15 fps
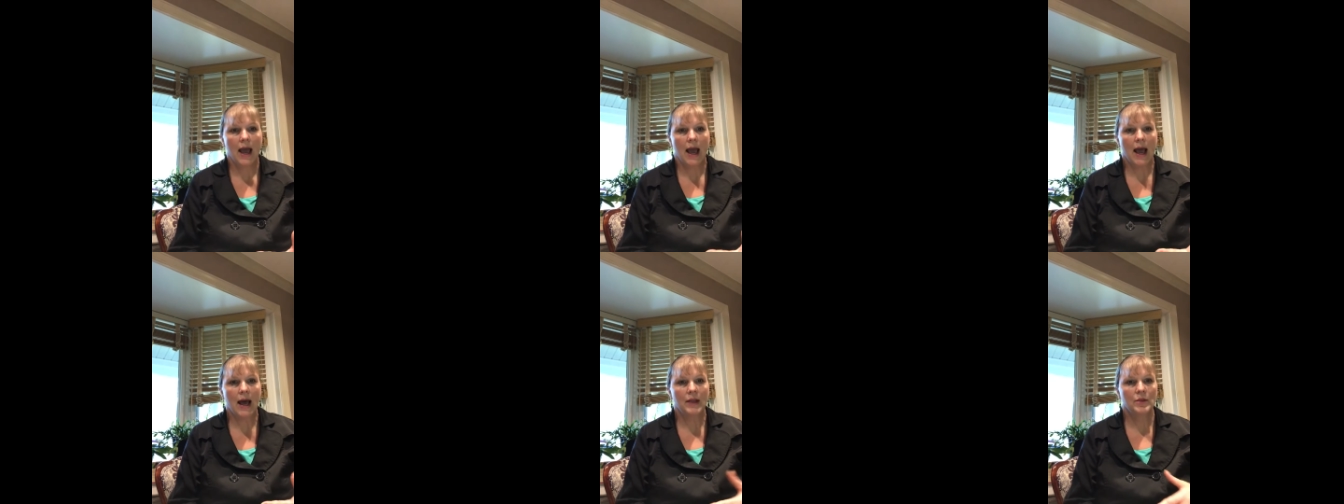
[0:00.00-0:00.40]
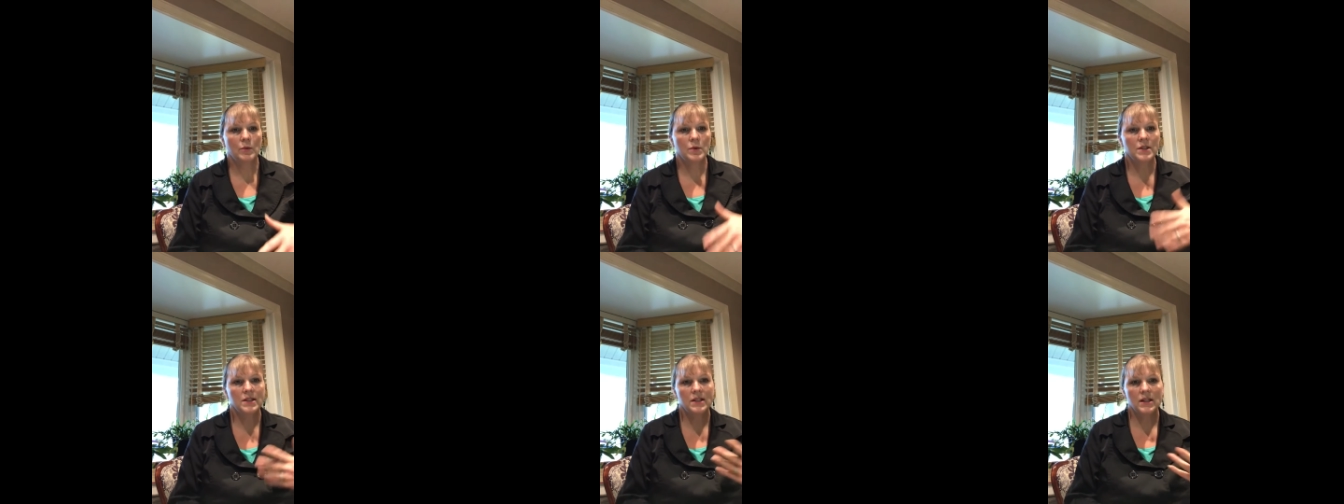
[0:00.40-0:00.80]
and the
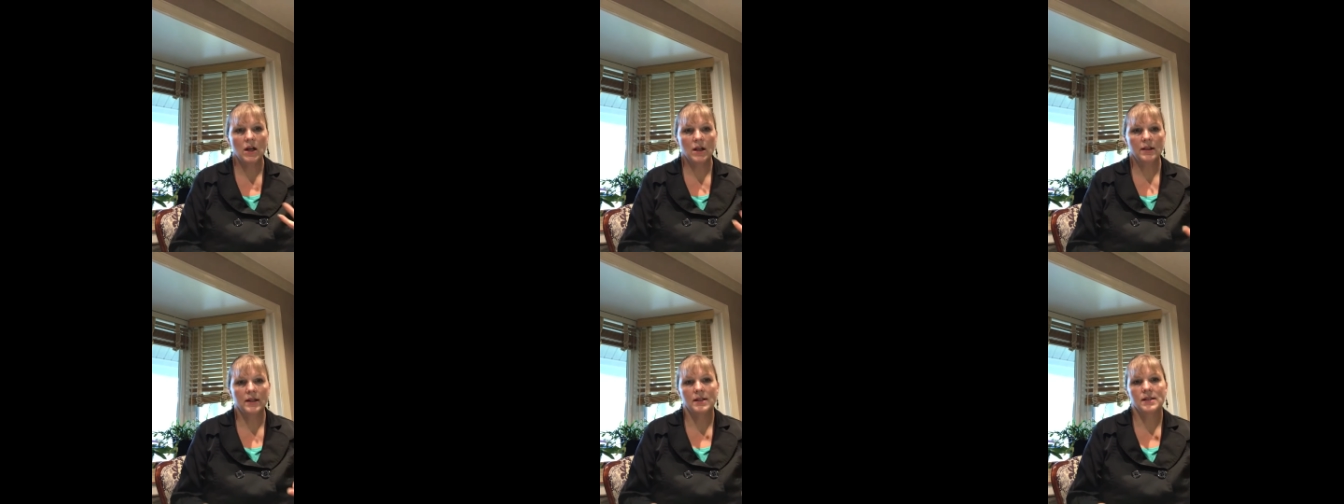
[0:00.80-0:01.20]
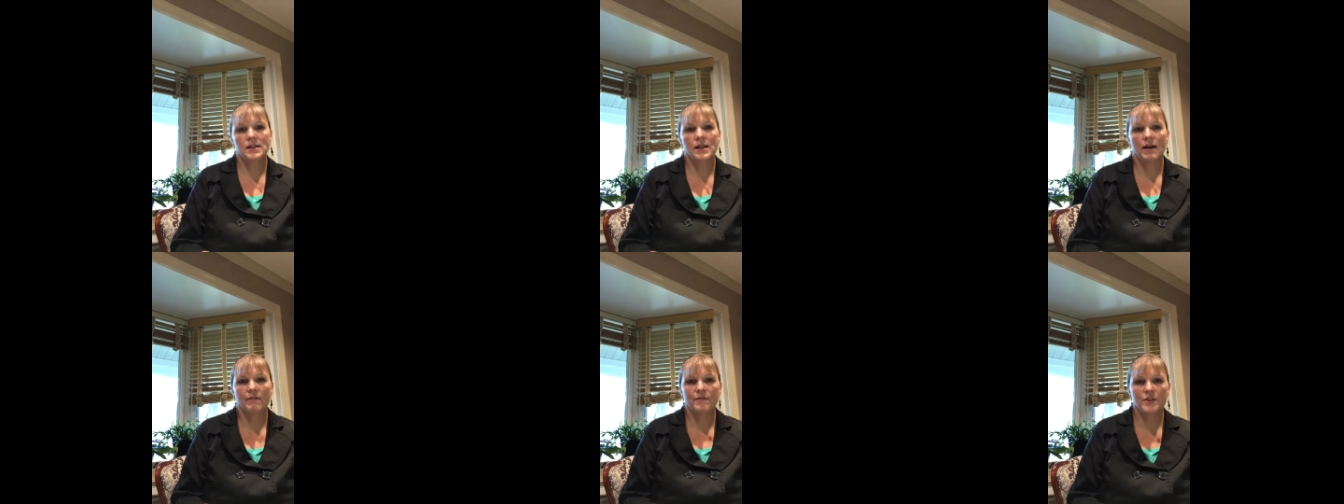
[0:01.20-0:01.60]
result that's
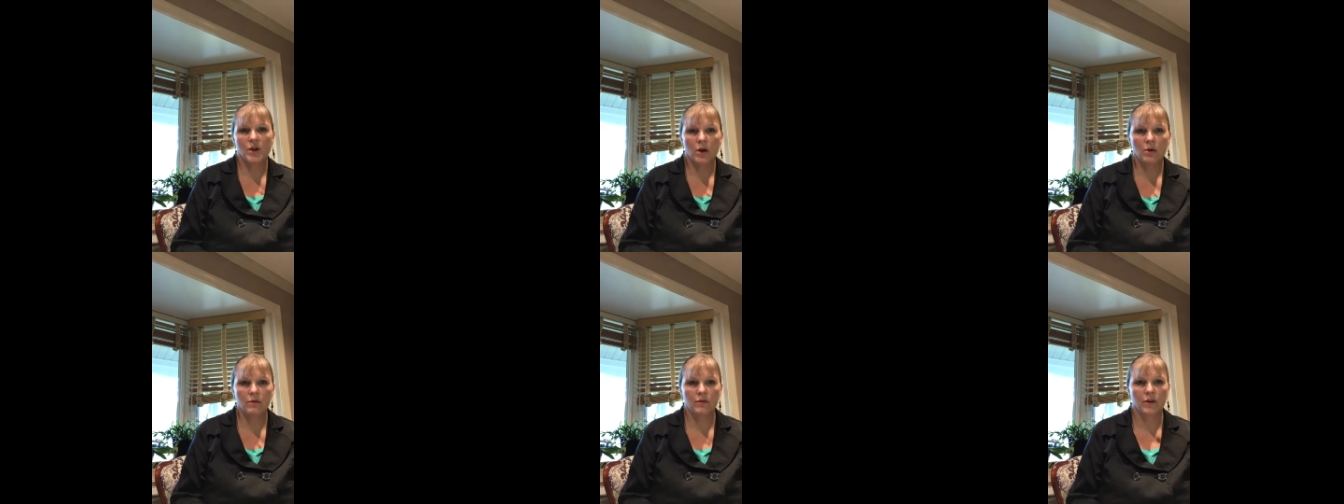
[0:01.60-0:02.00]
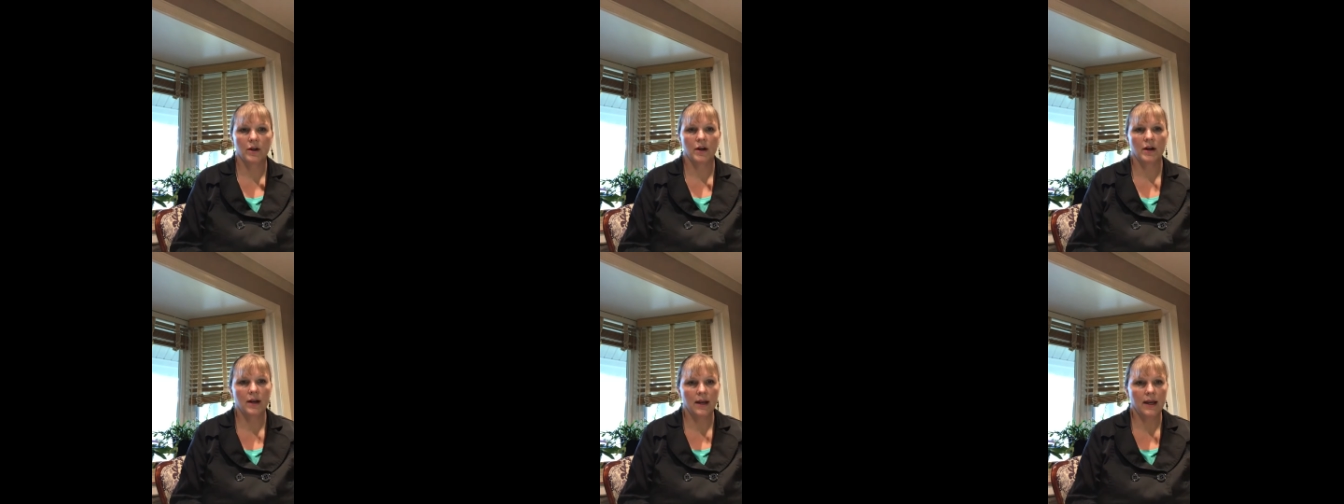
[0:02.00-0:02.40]
left
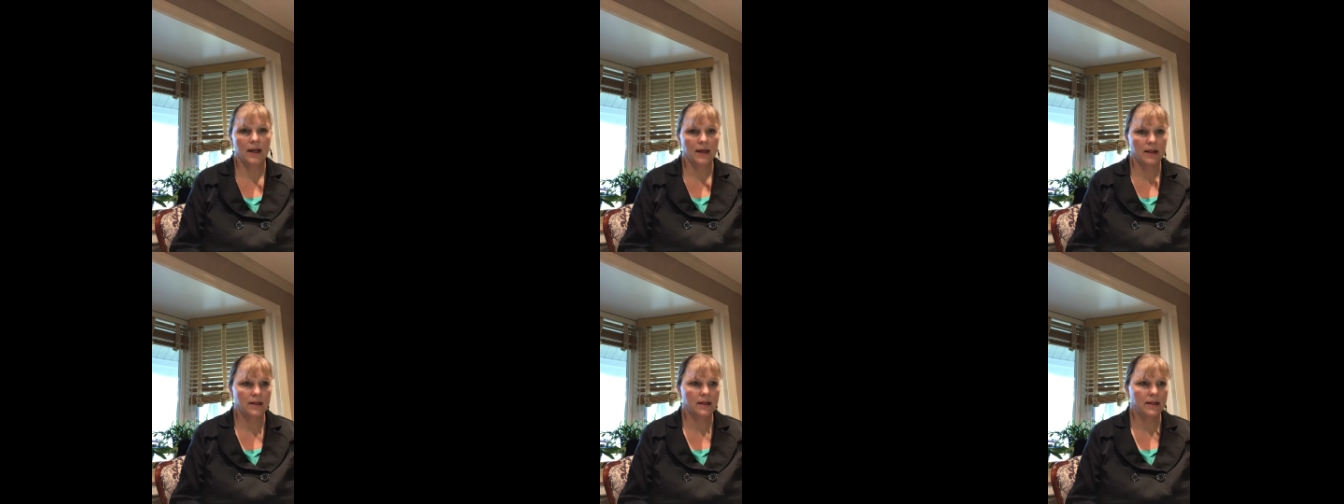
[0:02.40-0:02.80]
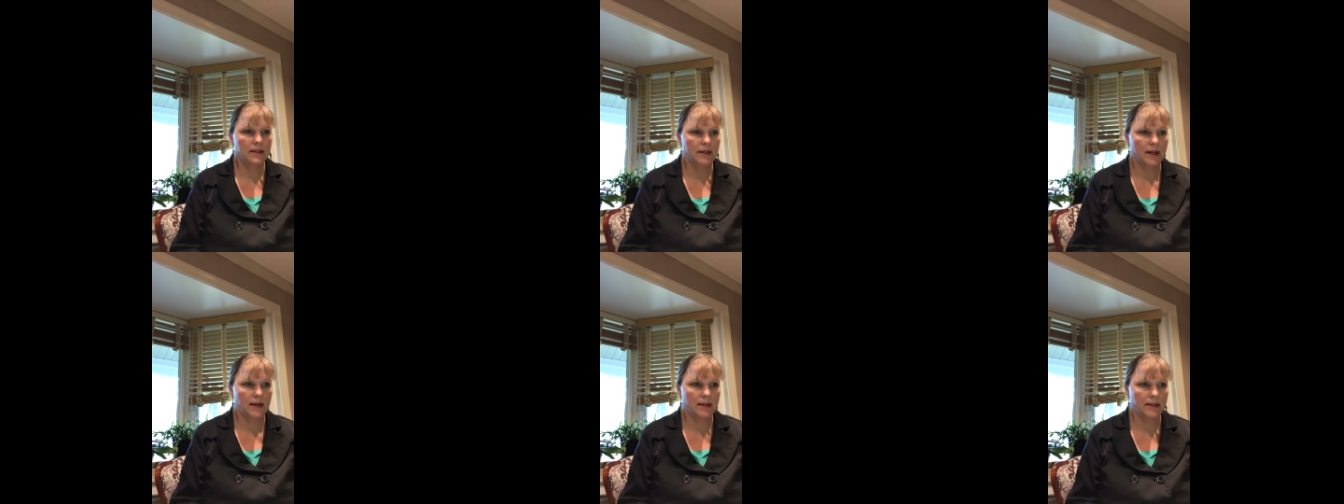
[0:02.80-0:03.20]
over is
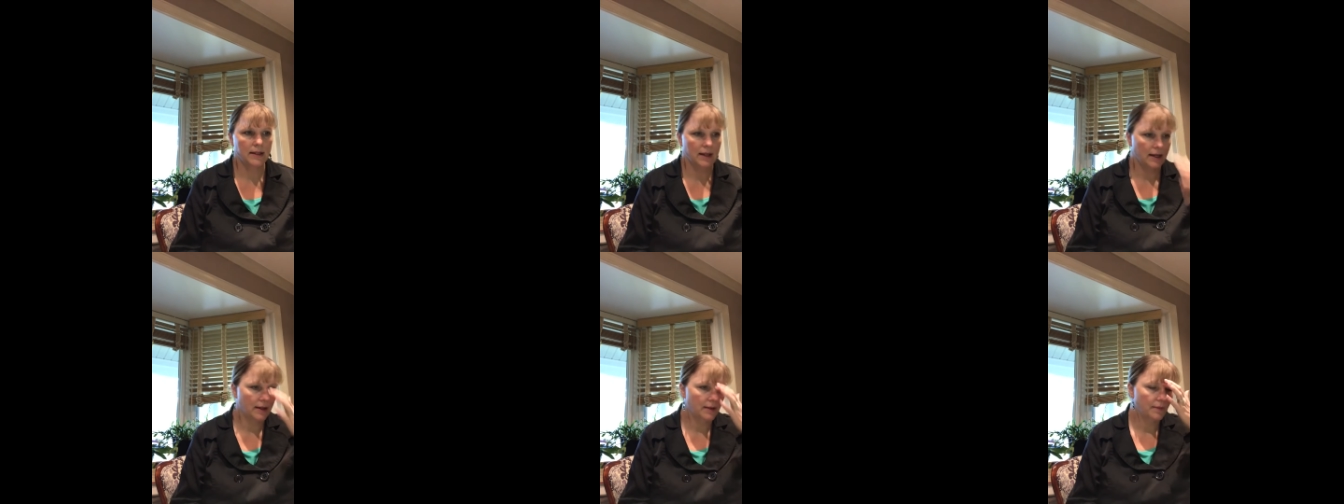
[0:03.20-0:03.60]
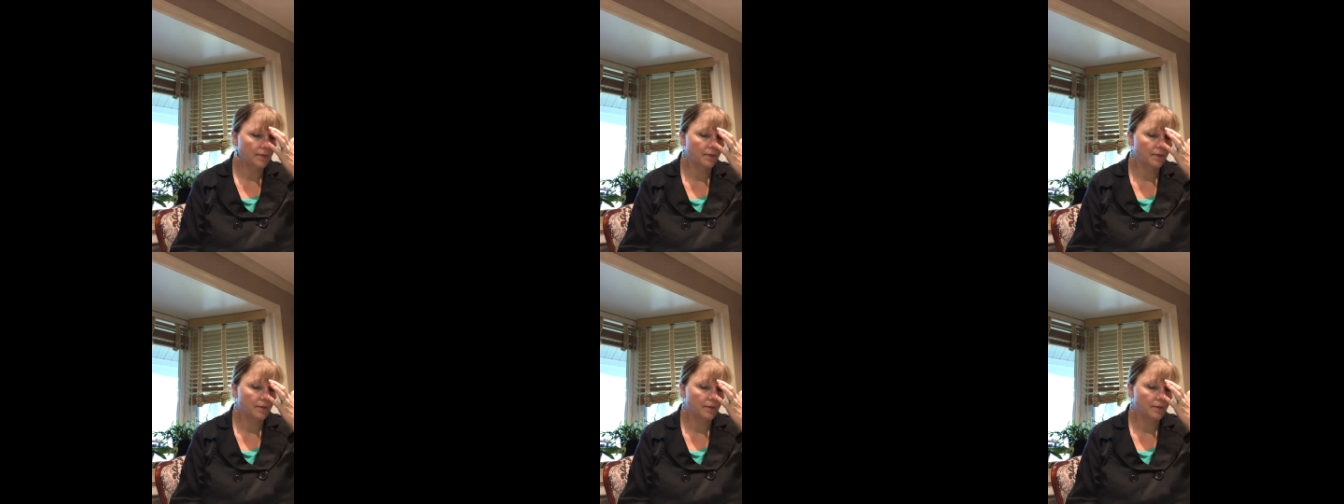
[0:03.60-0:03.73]
adenosine.